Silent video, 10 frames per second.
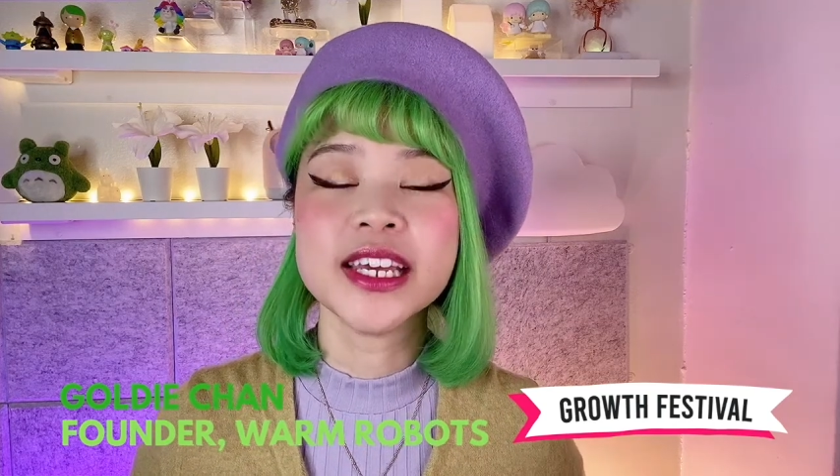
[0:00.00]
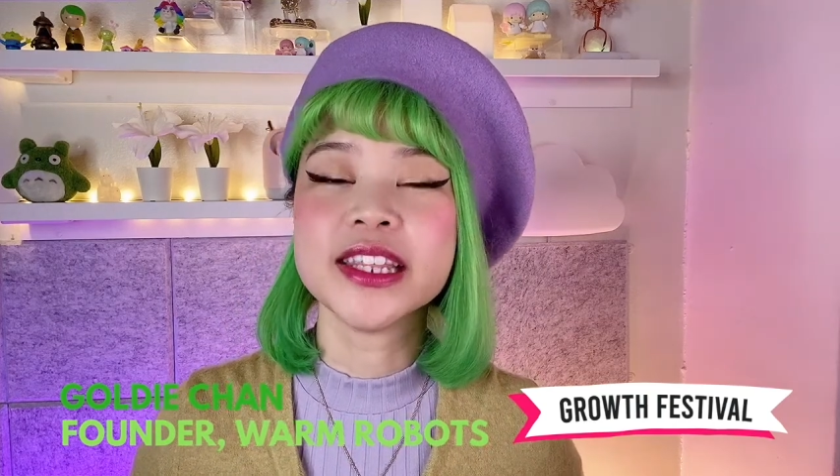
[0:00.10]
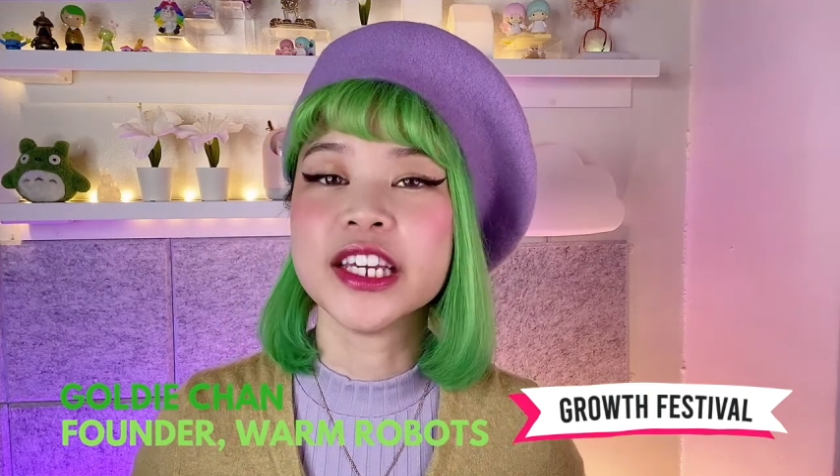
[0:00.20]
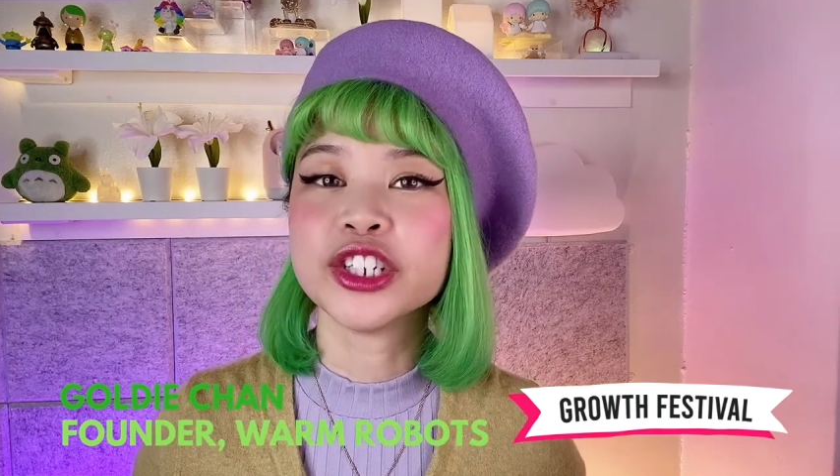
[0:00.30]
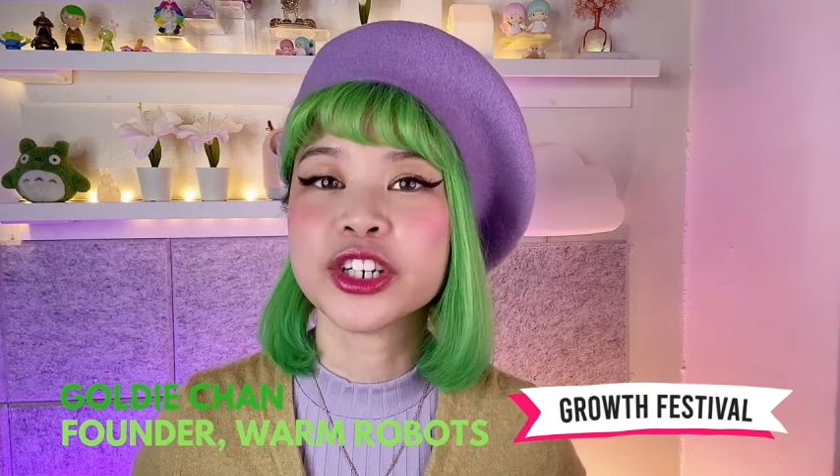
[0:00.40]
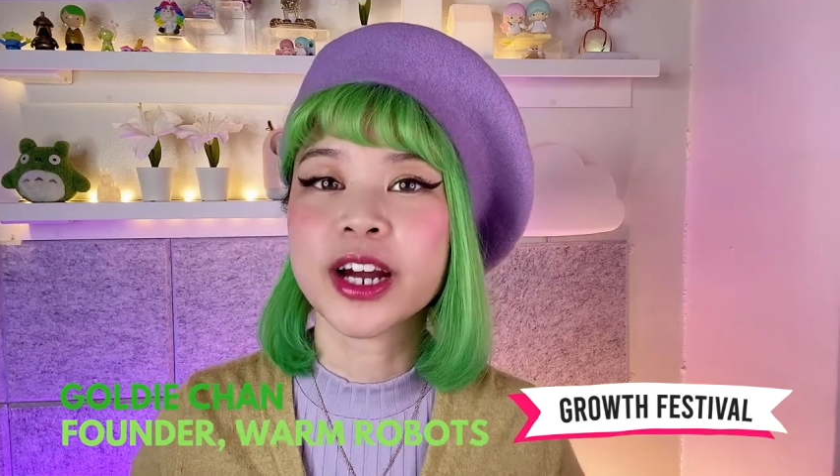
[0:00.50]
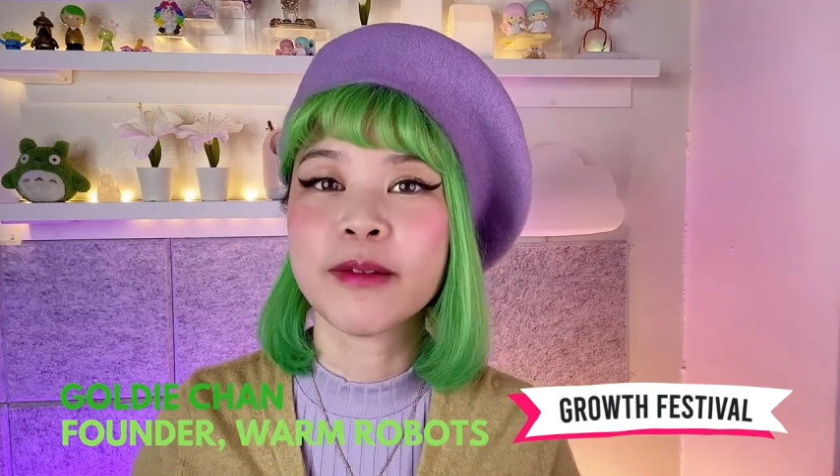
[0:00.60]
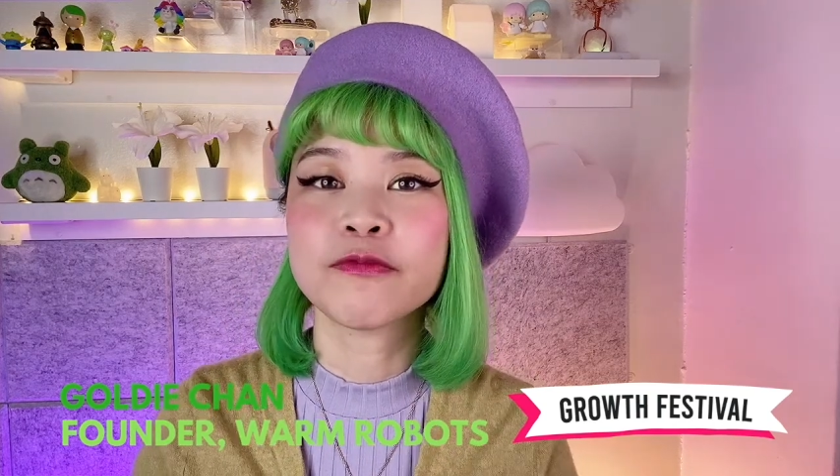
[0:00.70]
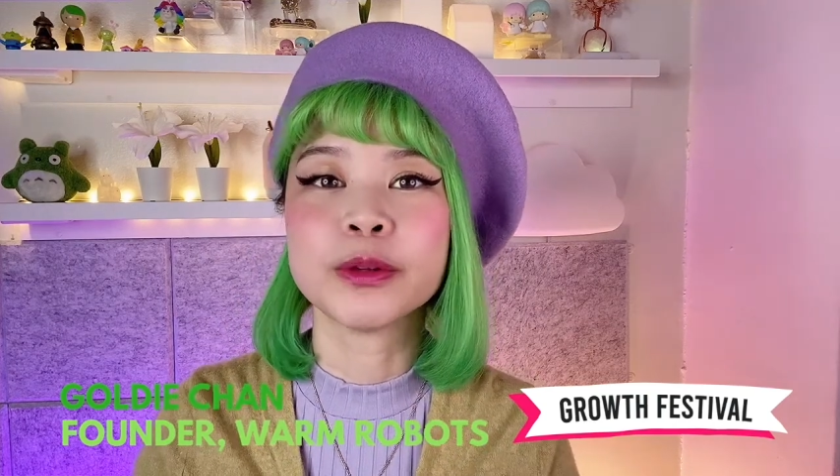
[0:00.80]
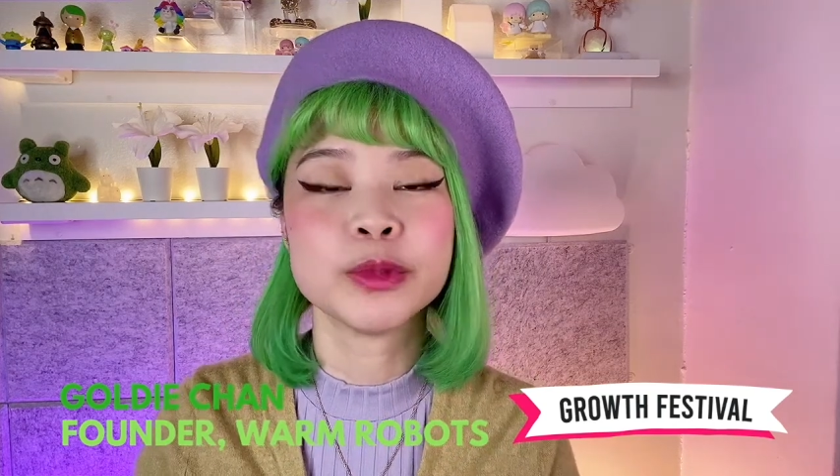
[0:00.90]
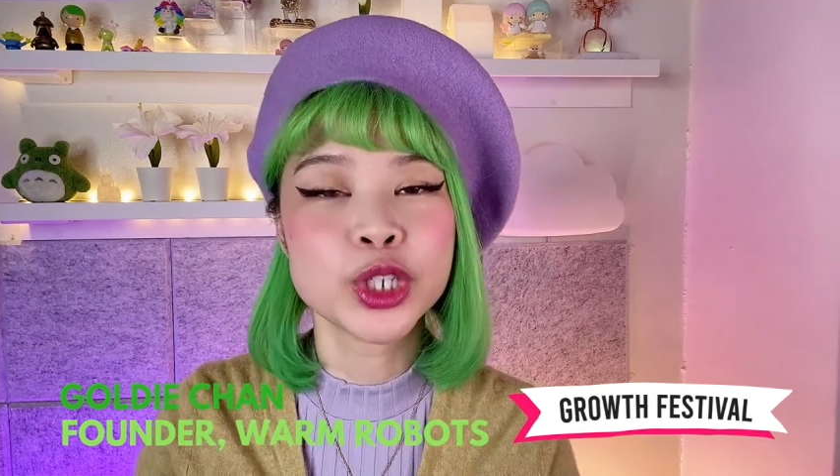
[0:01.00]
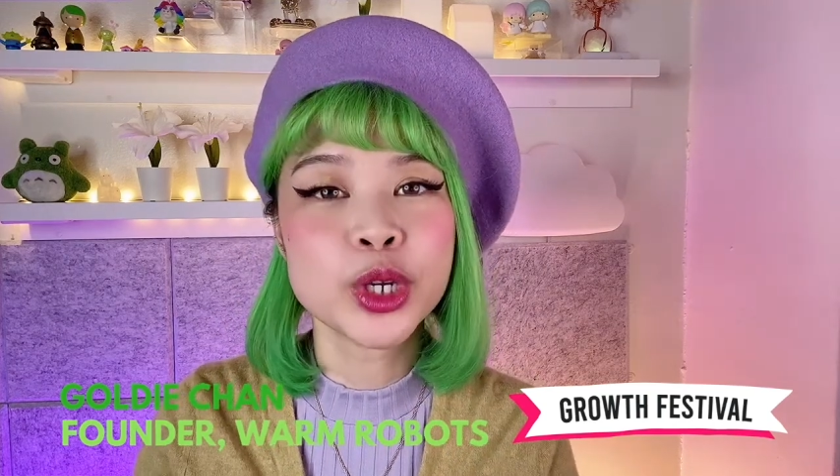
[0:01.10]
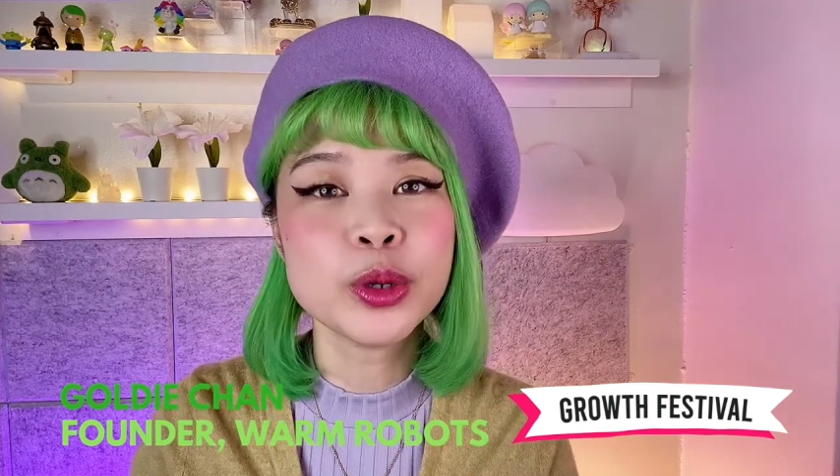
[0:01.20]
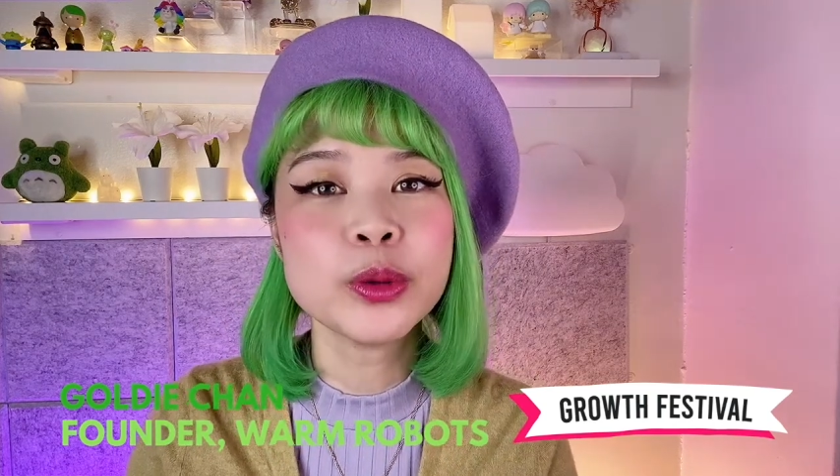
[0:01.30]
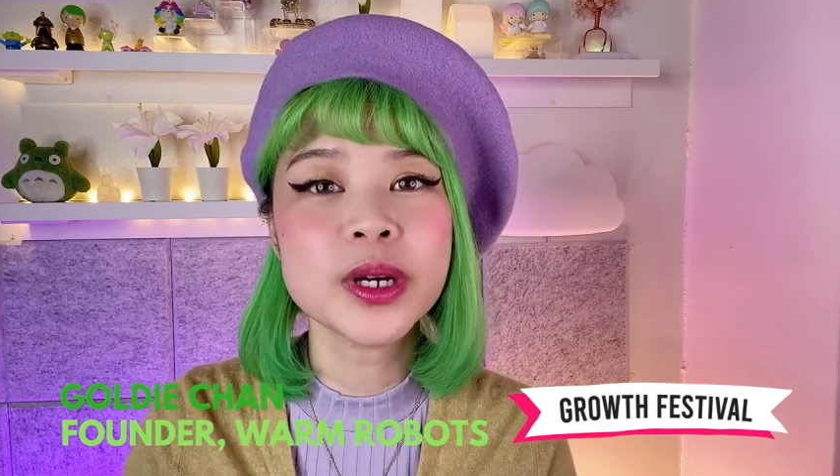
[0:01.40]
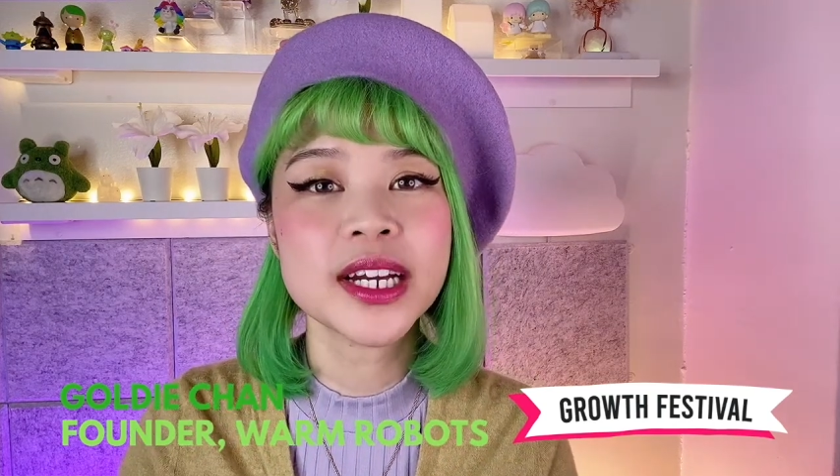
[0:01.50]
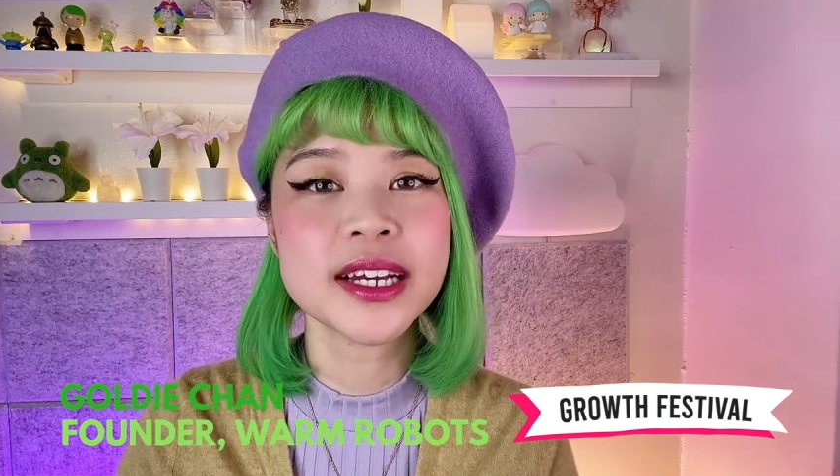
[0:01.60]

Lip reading: they should come from 2